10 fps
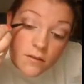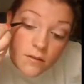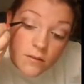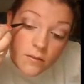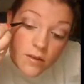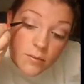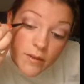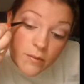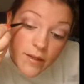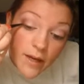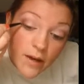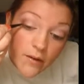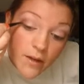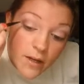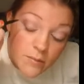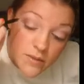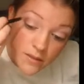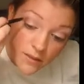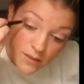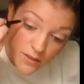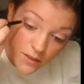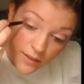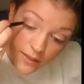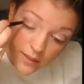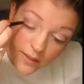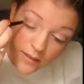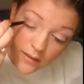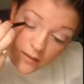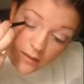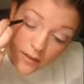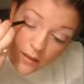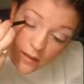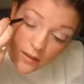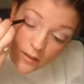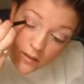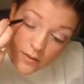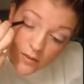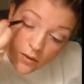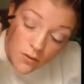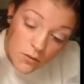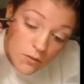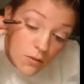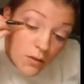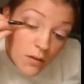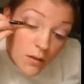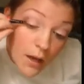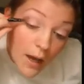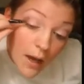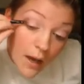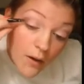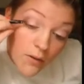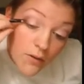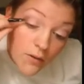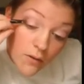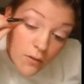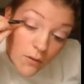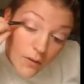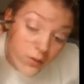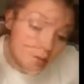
work my way out, and I'm just going to darken in this whole outer corner.